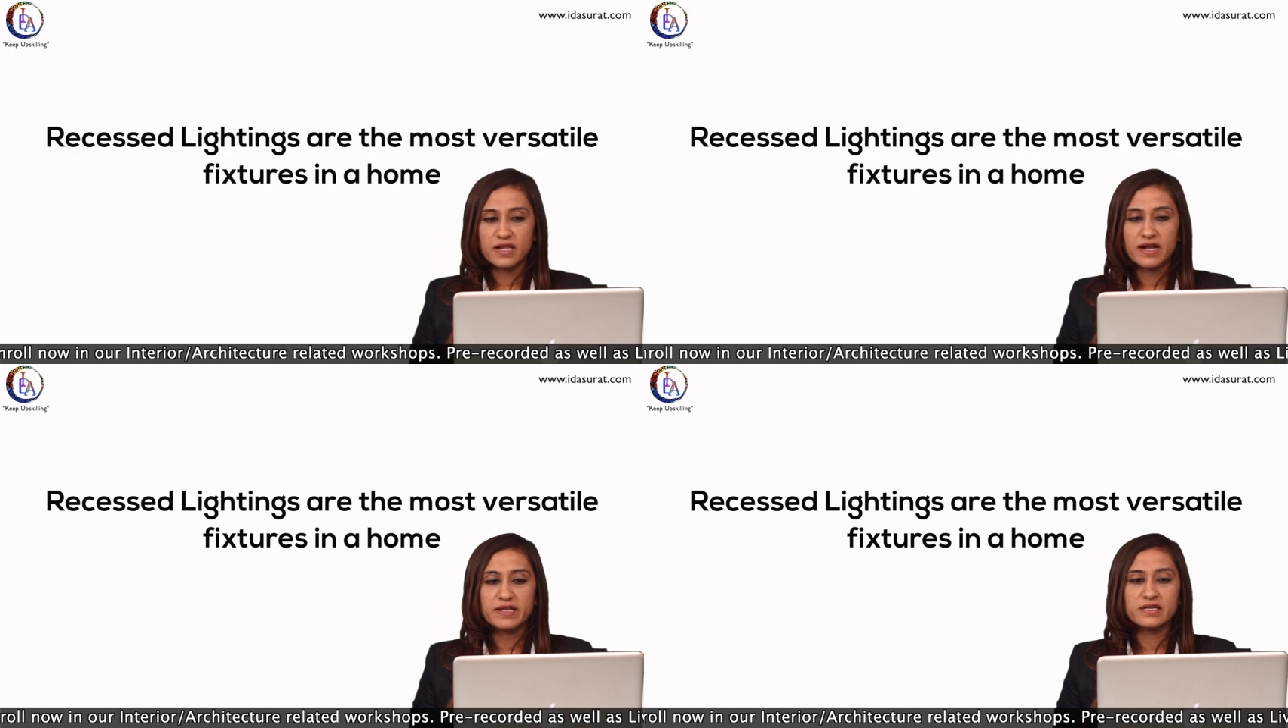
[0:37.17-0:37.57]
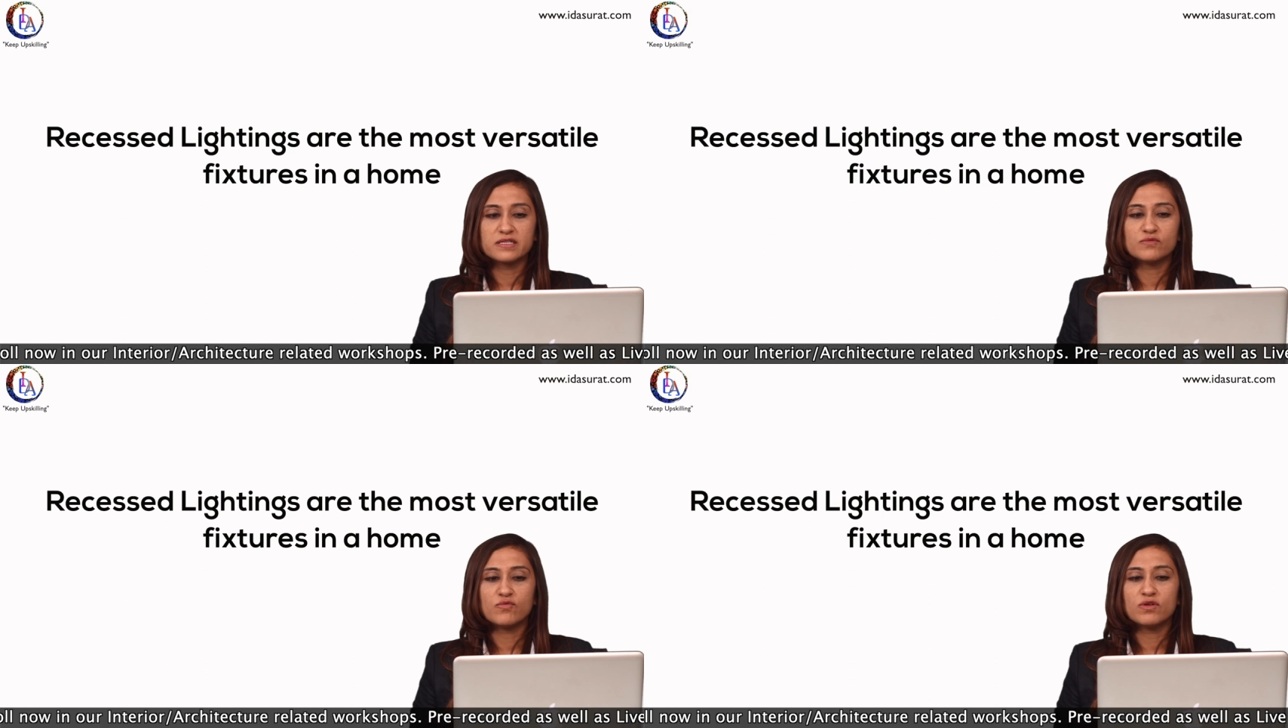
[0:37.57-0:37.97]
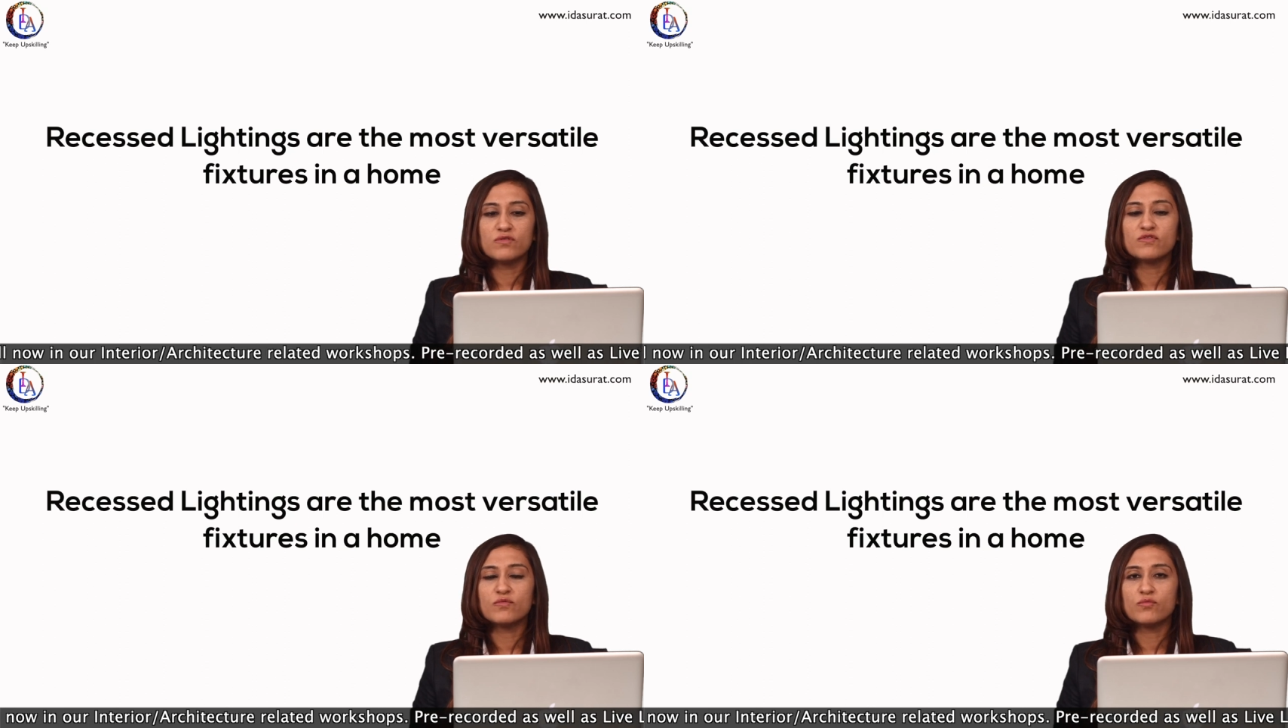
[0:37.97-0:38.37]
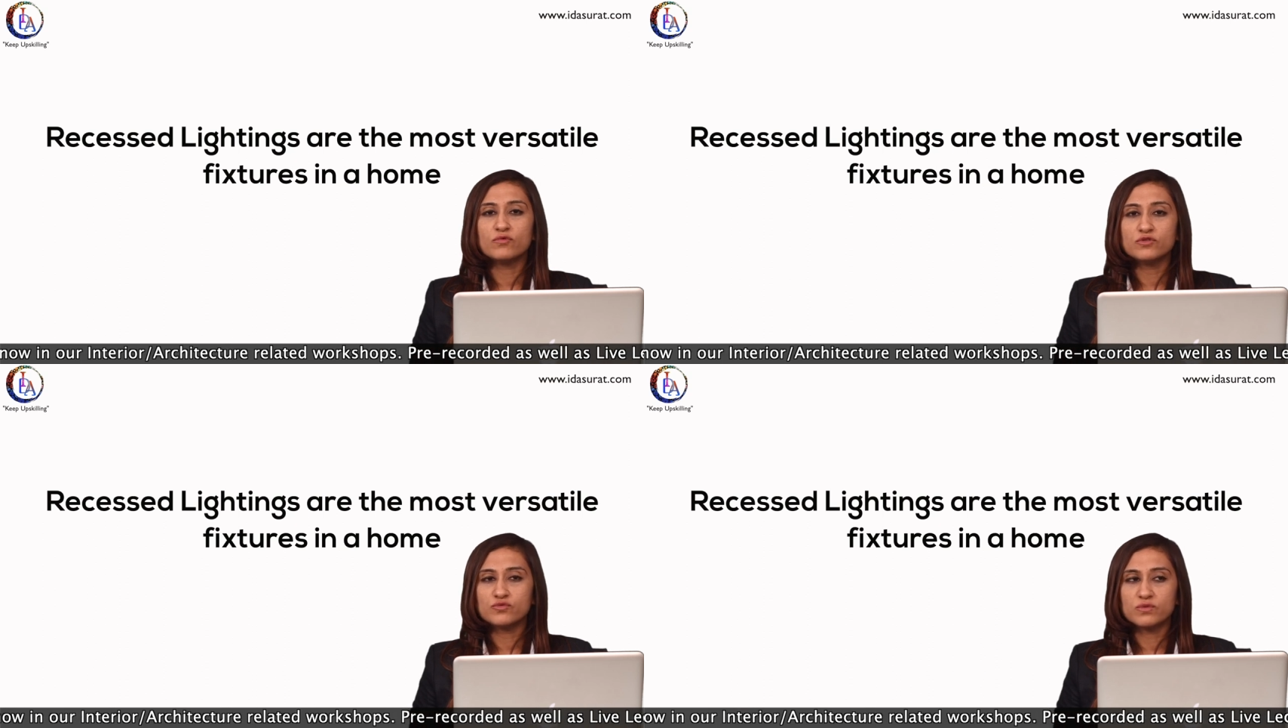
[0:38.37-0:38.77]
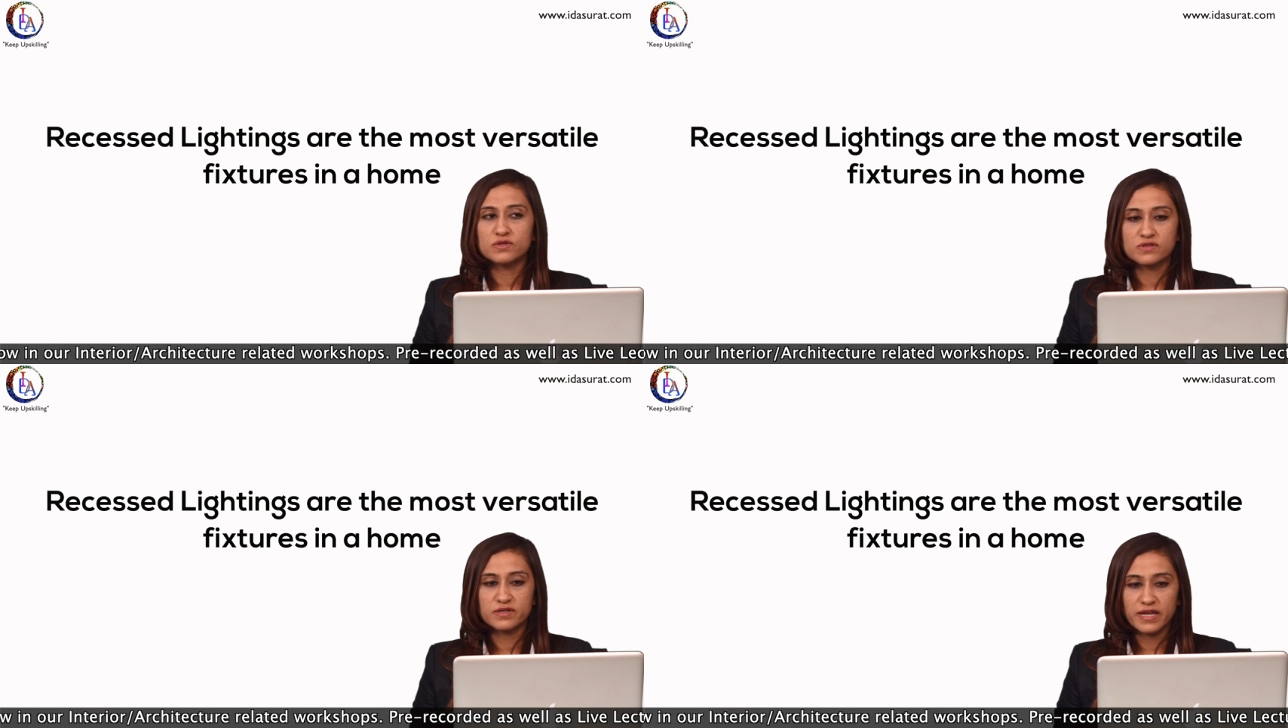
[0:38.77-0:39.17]
lighting is one of the most
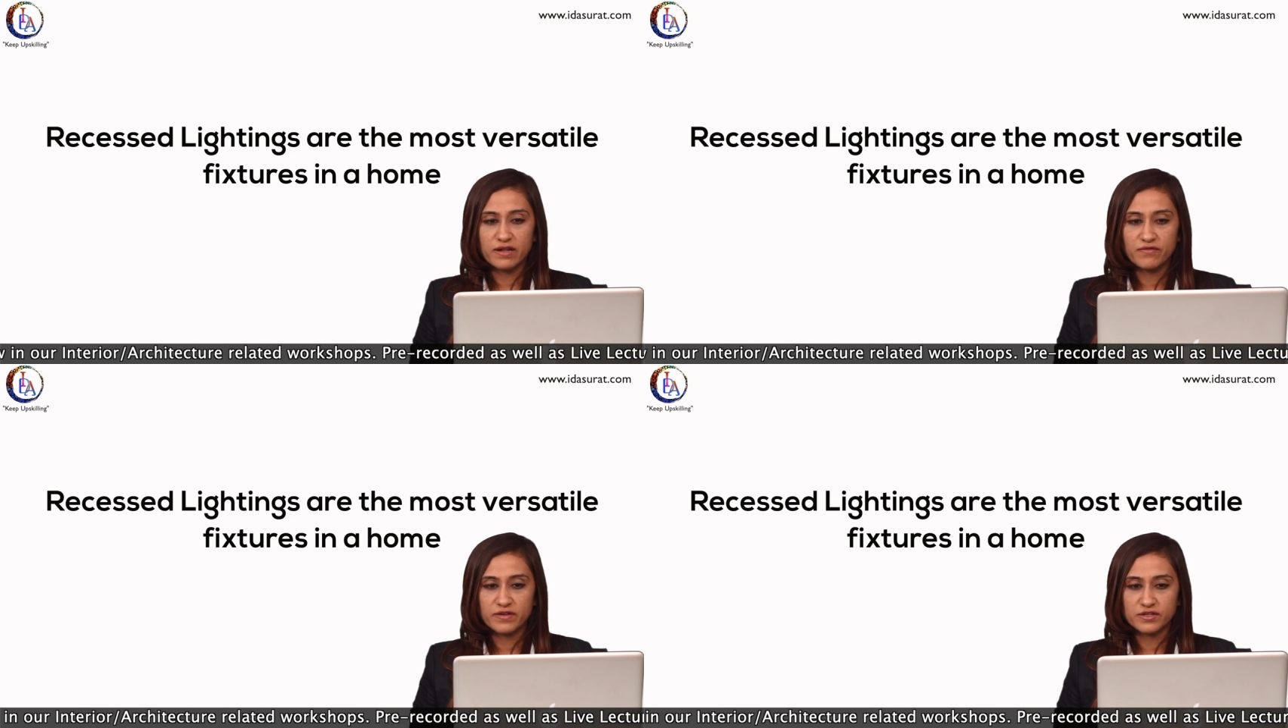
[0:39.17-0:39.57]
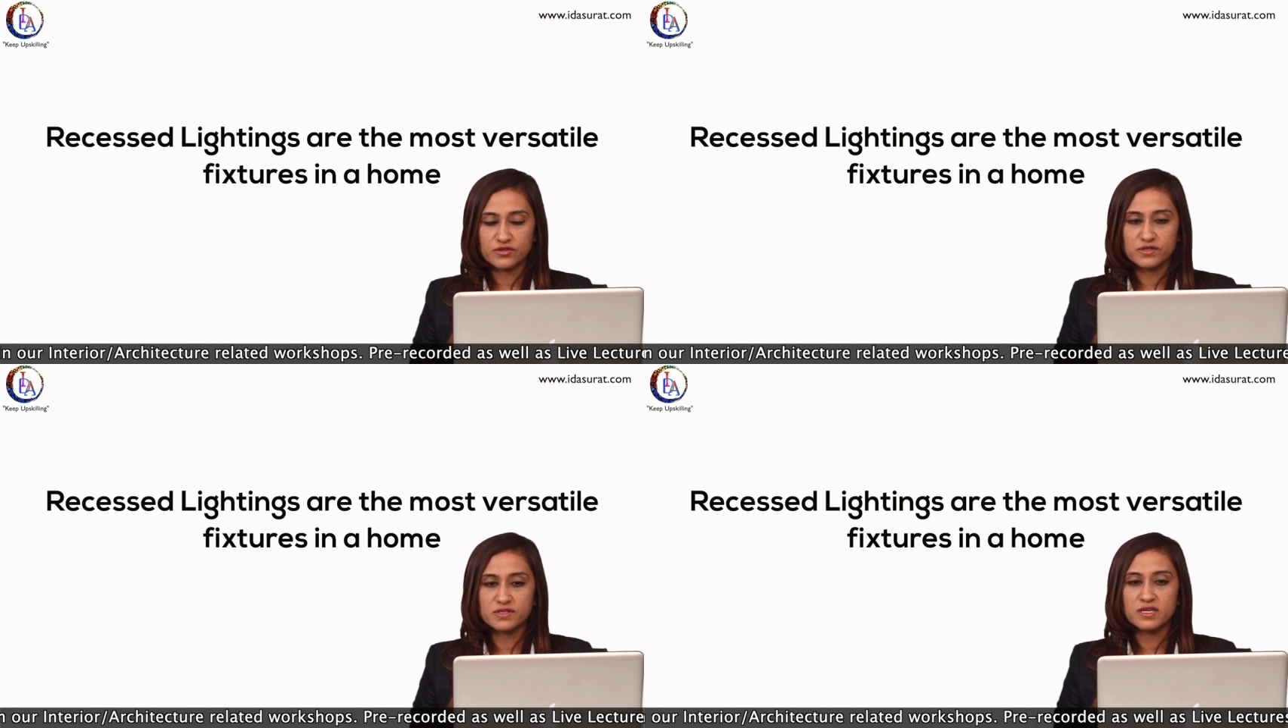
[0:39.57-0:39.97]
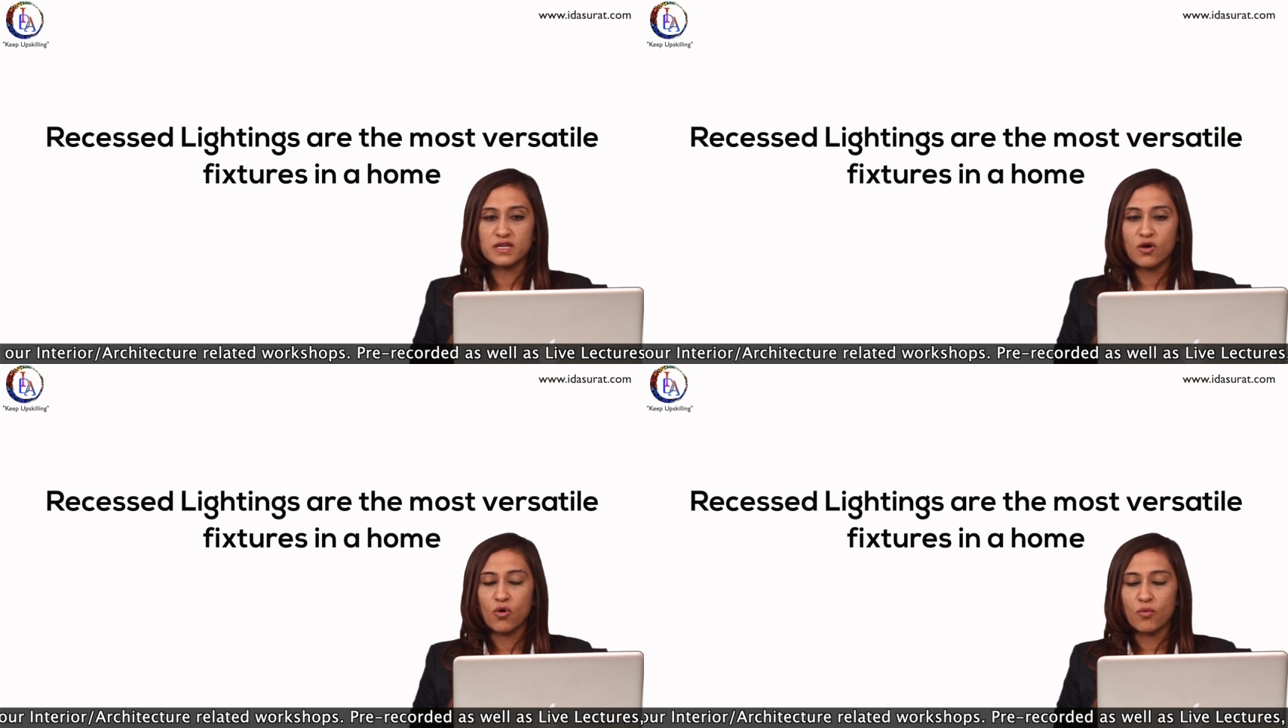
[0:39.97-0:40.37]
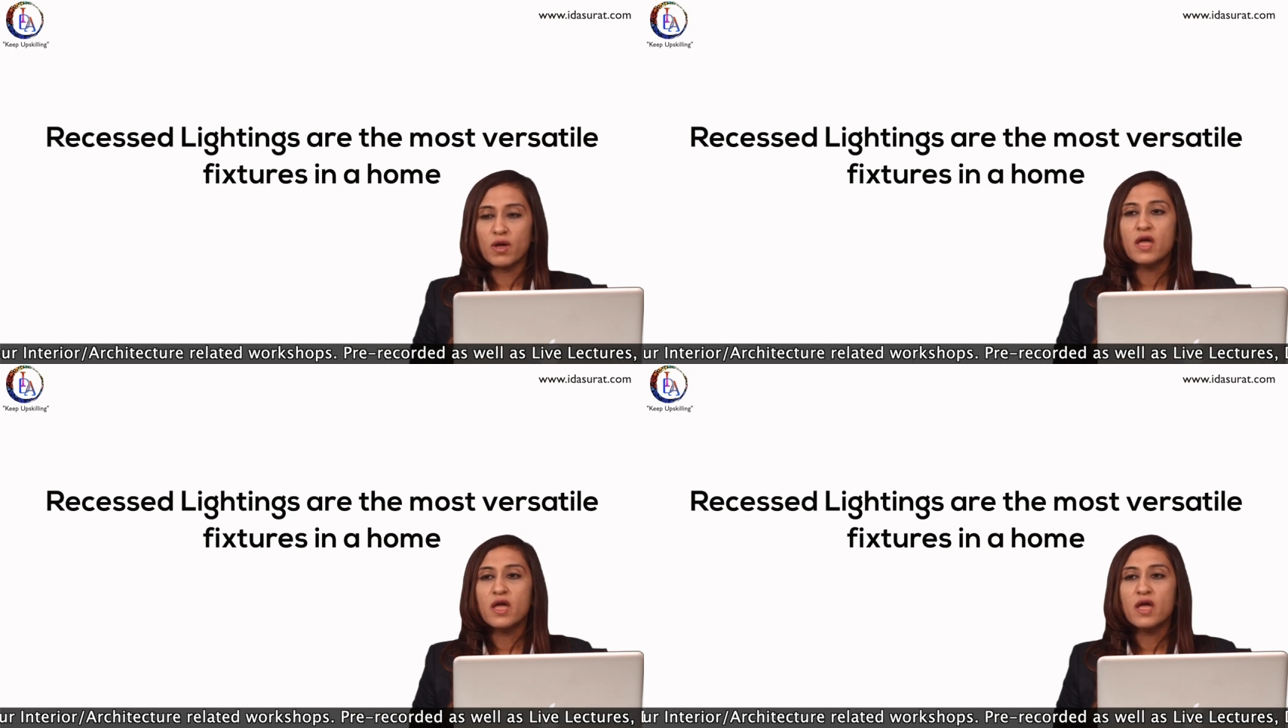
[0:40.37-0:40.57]
versatile fixtures in a home